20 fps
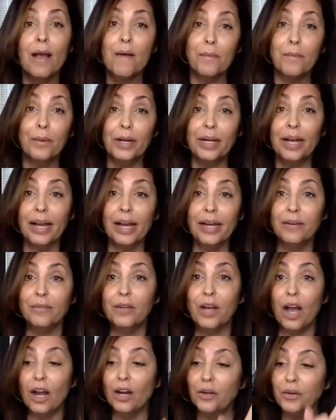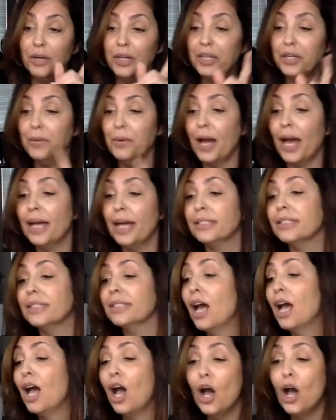What kind of concrete, you ask?
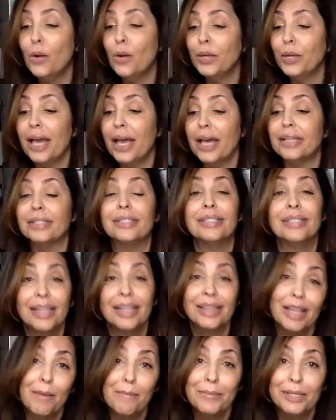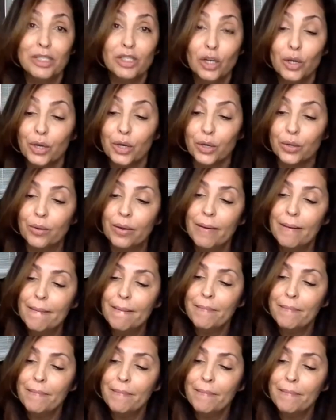Oh yes, let me show you.